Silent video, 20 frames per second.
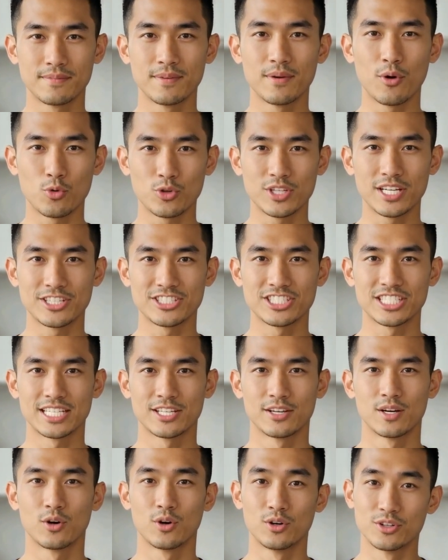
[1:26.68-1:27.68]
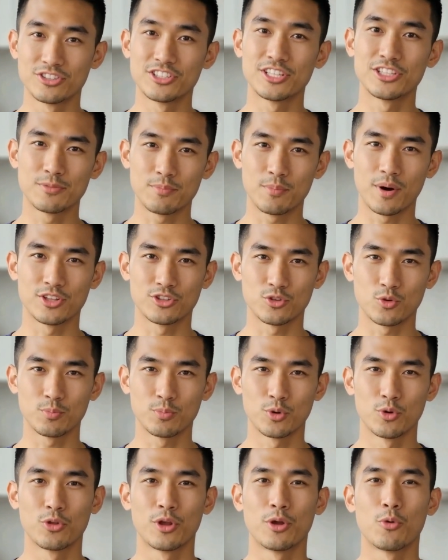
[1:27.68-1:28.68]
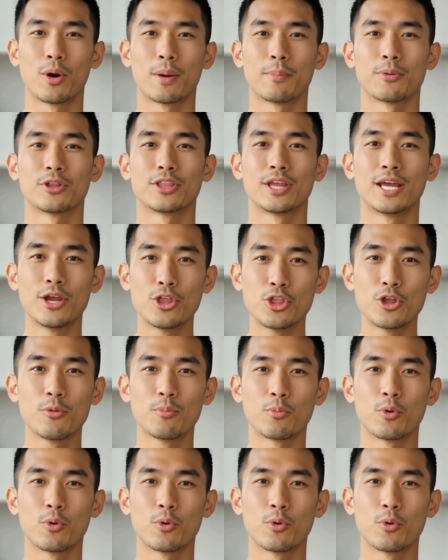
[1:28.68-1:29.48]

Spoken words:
Creatine earns its muscle-building reputation